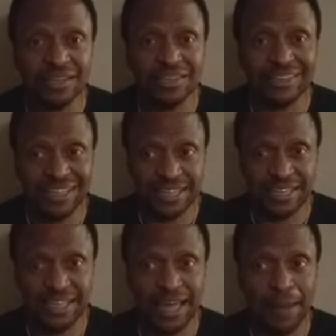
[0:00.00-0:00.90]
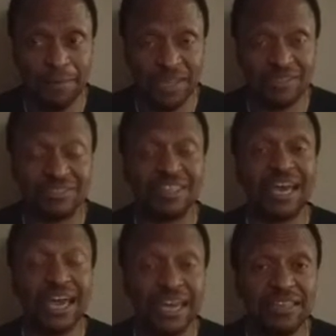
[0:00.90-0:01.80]
then that means the
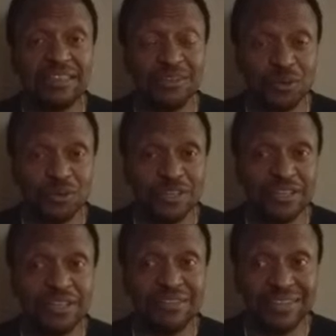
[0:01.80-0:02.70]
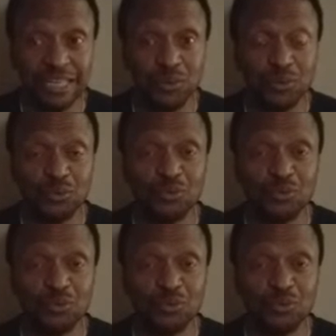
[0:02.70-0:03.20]
8th note is equal